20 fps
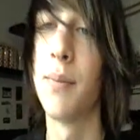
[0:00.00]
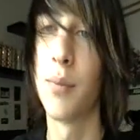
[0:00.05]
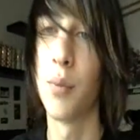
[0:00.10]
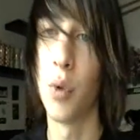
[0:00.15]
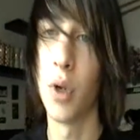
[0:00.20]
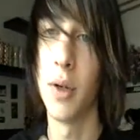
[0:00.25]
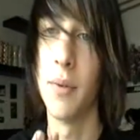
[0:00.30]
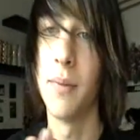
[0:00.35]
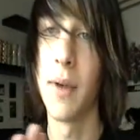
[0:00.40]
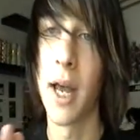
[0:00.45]

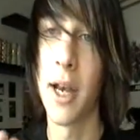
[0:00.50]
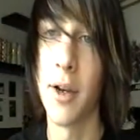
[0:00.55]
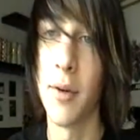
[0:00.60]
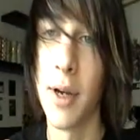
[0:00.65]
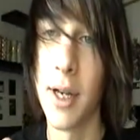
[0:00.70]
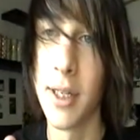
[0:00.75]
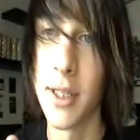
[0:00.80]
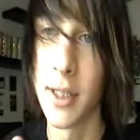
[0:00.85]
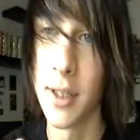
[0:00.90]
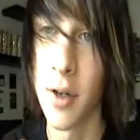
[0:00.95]
Well,
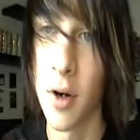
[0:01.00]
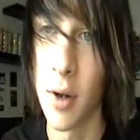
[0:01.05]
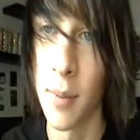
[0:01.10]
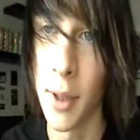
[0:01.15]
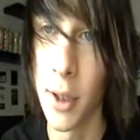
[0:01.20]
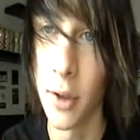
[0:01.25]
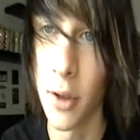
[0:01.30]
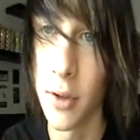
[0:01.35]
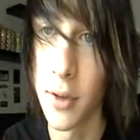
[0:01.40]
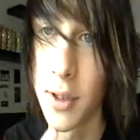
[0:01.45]
anyways, ignore
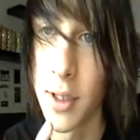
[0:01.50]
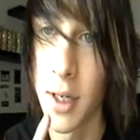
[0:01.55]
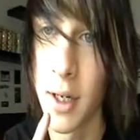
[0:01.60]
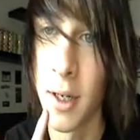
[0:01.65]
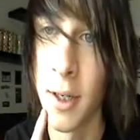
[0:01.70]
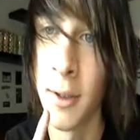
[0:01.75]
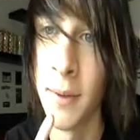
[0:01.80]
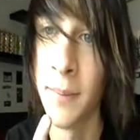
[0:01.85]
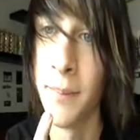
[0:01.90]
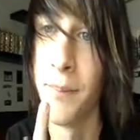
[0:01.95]
my gross
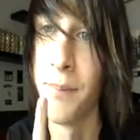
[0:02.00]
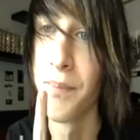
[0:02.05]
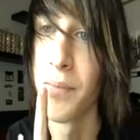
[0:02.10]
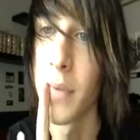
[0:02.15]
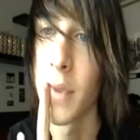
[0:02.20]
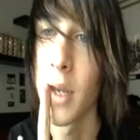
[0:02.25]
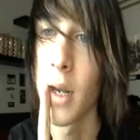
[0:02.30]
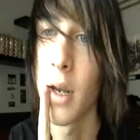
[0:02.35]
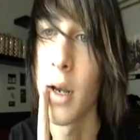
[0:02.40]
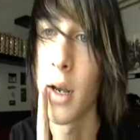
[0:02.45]
tongue.
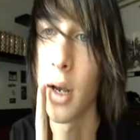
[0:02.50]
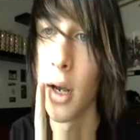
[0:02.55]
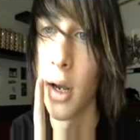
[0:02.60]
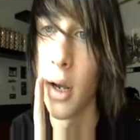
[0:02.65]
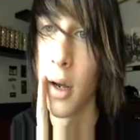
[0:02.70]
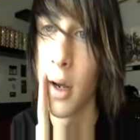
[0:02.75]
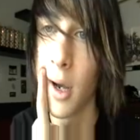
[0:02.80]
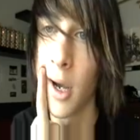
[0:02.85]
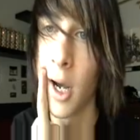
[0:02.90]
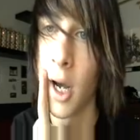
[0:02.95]

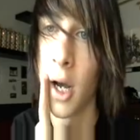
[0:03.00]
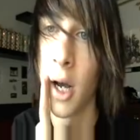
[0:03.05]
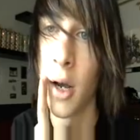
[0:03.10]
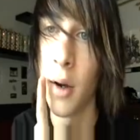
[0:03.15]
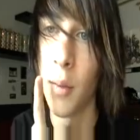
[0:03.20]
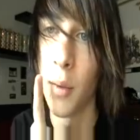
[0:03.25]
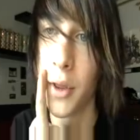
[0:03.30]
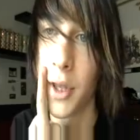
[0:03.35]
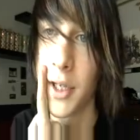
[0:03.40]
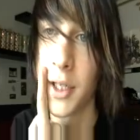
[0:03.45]

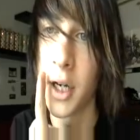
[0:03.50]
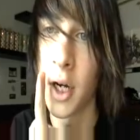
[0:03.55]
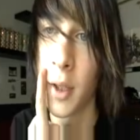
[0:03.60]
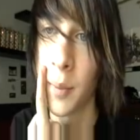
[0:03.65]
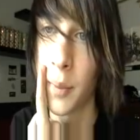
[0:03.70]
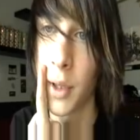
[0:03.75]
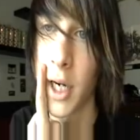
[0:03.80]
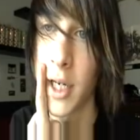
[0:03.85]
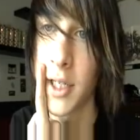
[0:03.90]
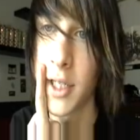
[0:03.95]
With the
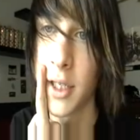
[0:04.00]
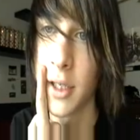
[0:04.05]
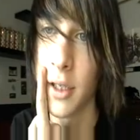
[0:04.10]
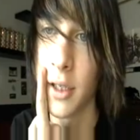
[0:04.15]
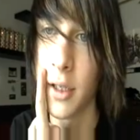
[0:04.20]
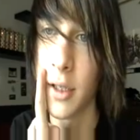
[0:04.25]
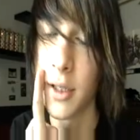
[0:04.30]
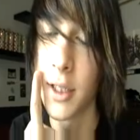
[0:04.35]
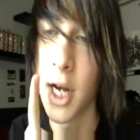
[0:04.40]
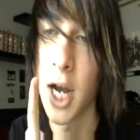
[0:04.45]
tongue pressed
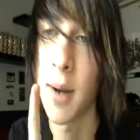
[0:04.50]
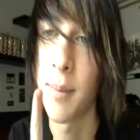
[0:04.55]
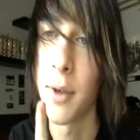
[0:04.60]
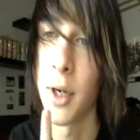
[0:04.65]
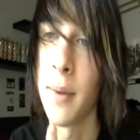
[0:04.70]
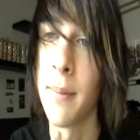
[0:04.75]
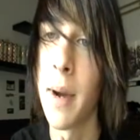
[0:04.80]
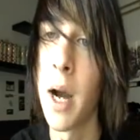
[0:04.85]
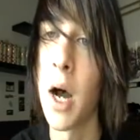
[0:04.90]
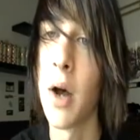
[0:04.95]
to the top of
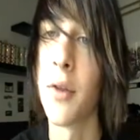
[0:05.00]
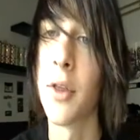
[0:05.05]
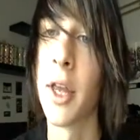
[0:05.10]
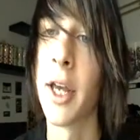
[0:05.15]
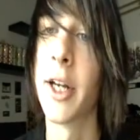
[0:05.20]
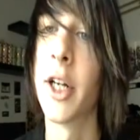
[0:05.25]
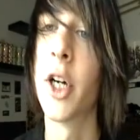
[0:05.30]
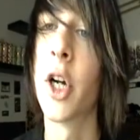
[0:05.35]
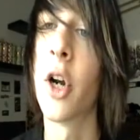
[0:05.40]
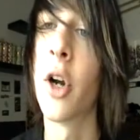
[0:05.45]
your mouth,
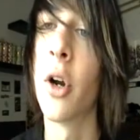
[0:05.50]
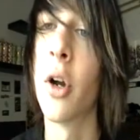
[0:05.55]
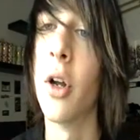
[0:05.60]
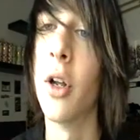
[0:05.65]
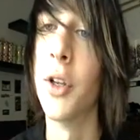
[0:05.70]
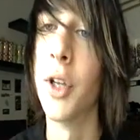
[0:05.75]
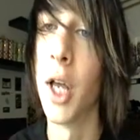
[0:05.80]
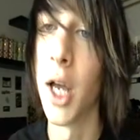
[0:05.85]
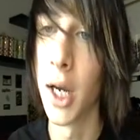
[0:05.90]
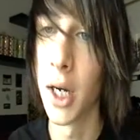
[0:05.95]
like
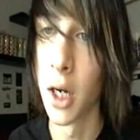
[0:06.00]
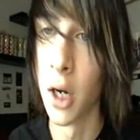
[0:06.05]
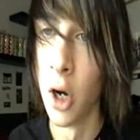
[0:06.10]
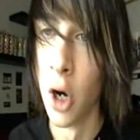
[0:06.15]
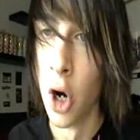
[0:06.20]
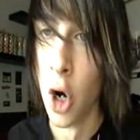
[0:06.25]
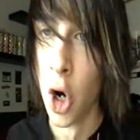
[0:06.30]
curled, like